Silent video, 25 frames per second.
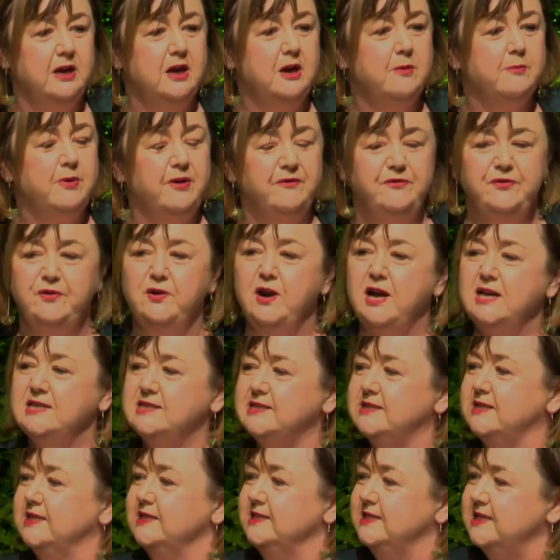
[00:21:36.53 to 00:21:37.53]
but for us
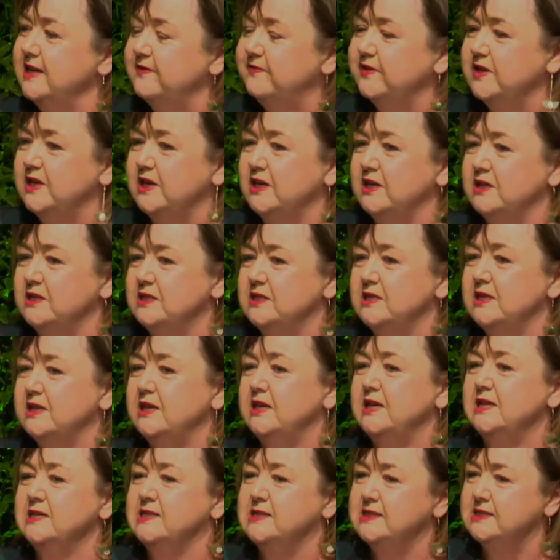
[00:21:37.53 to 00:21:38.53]
the dividend
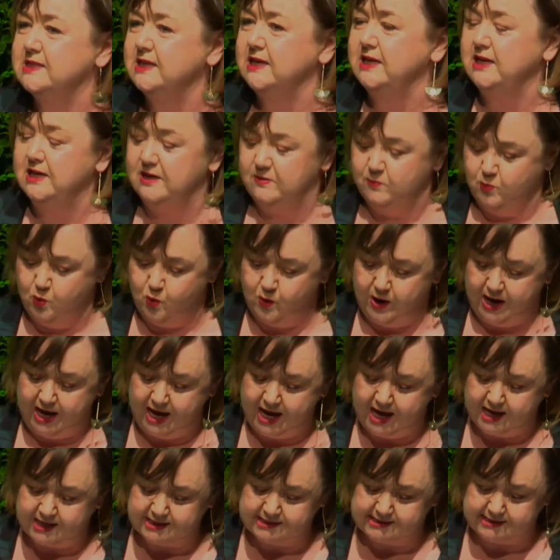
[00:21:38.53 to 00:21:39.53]
is seeing more
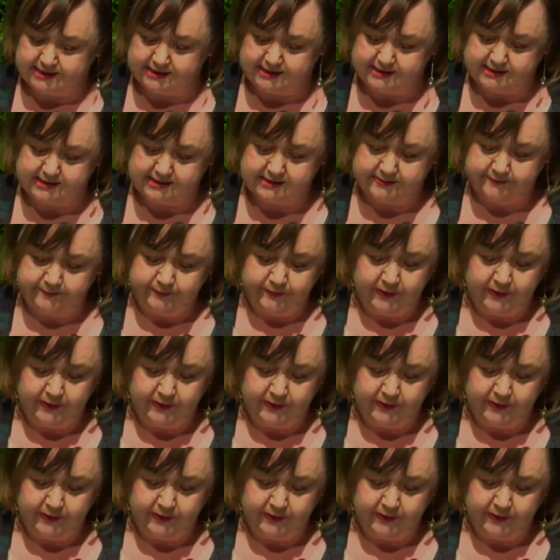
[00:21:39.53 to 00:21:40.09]
houses.